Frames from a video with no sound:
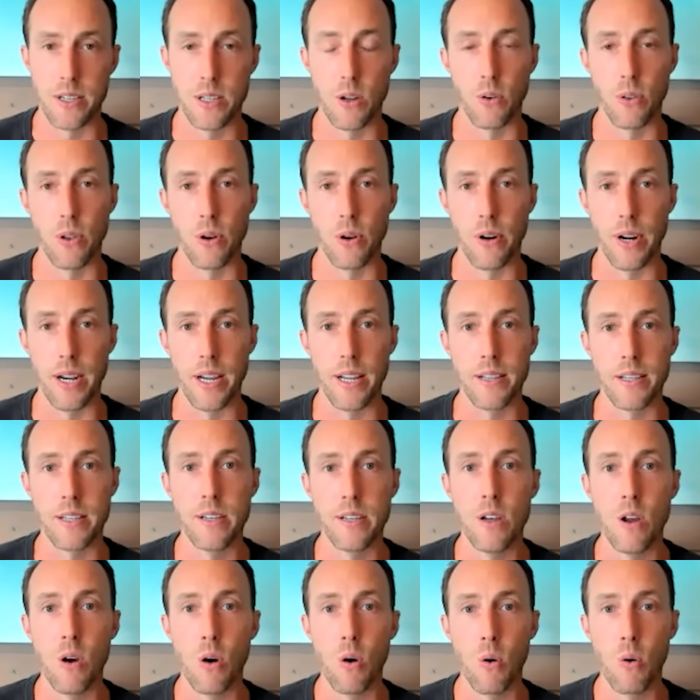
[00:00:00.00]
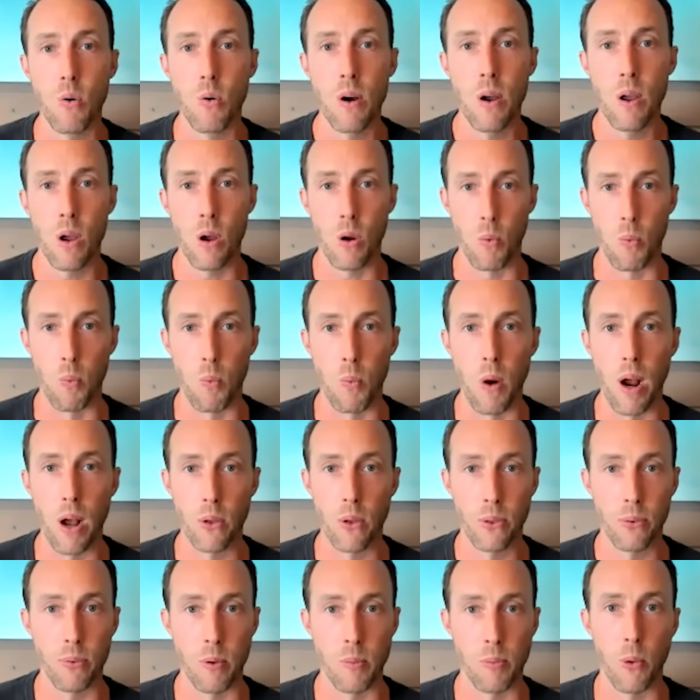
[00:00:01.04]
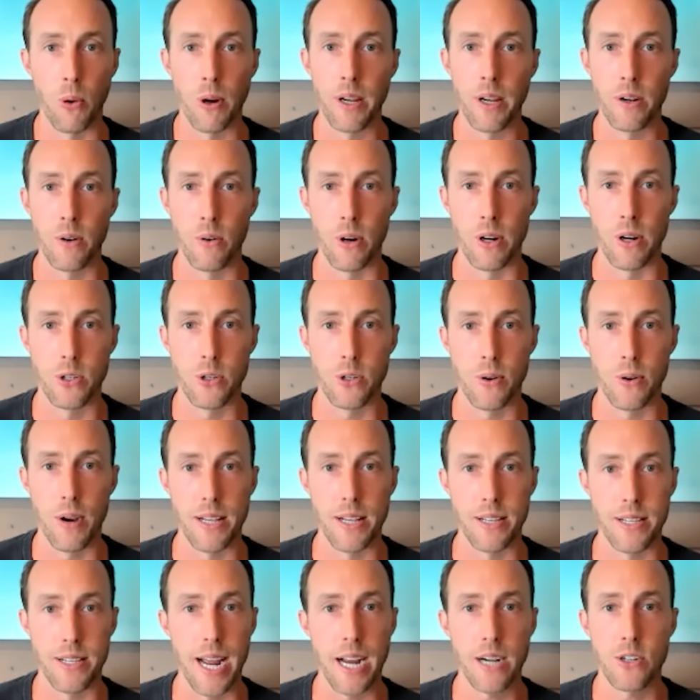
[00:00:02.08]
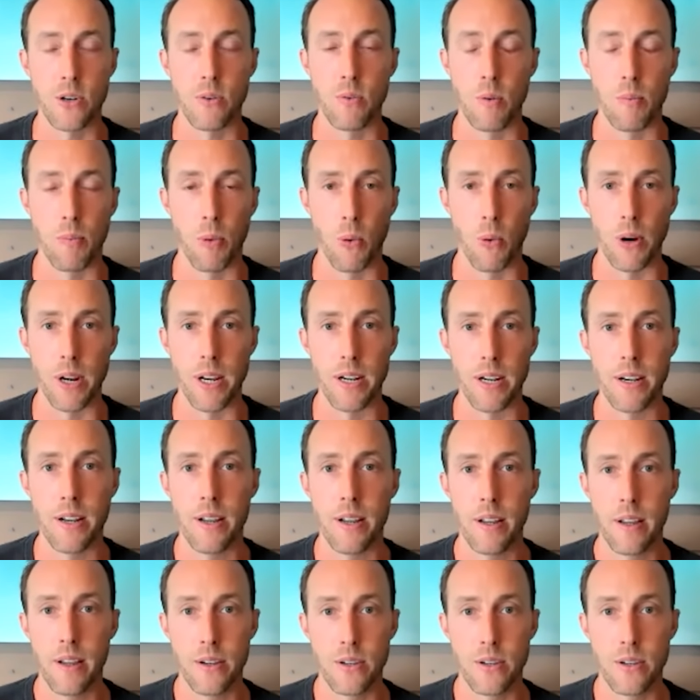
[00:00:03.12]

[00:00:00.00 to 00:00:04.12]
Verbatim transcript: So there is no wealth reporting or transaction reporting